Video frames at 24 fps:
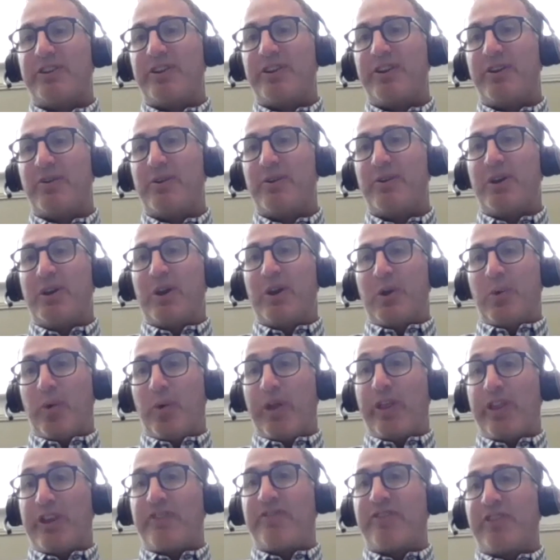you
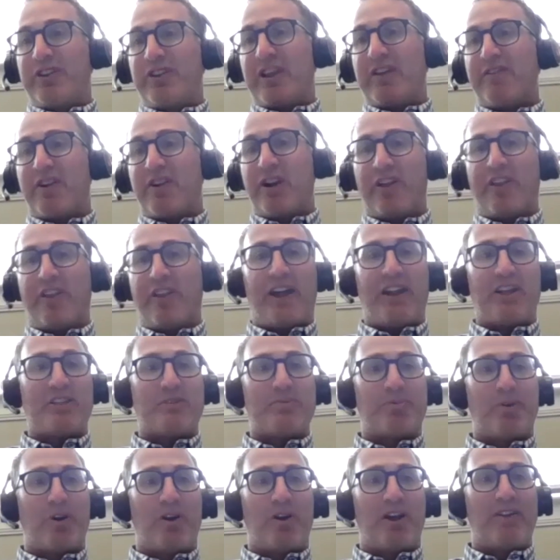whether you've delivered on that
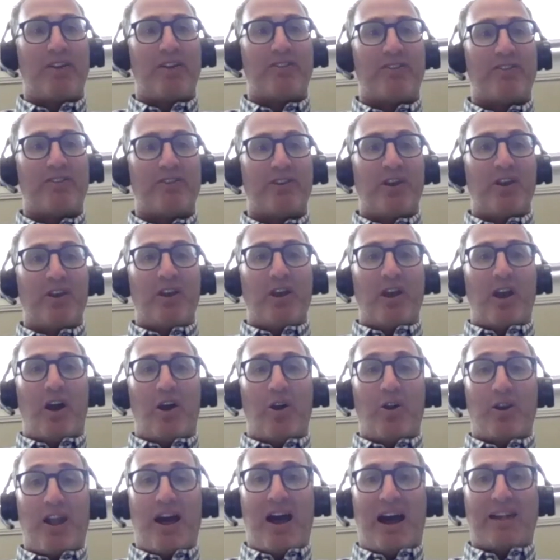experience
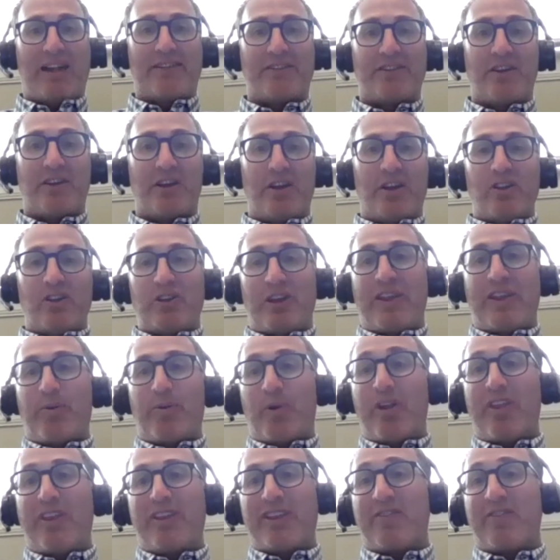or not. So I think
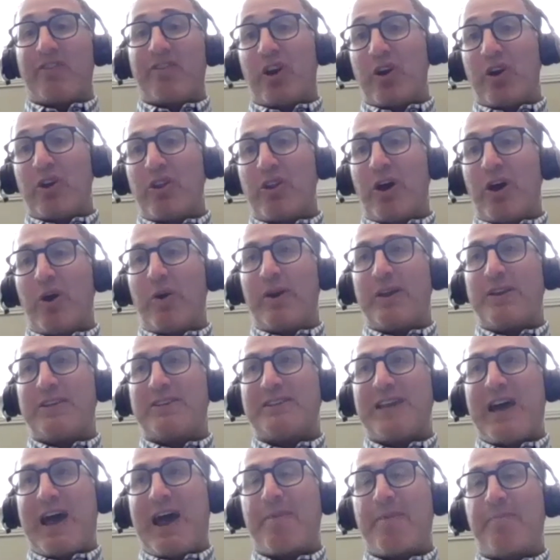one of the things I've learned, though, is
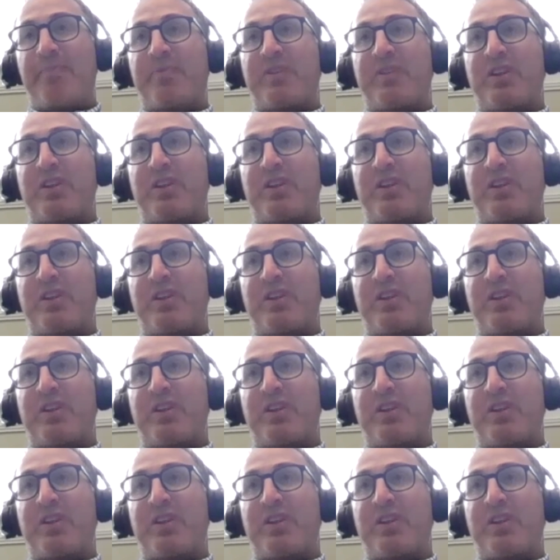that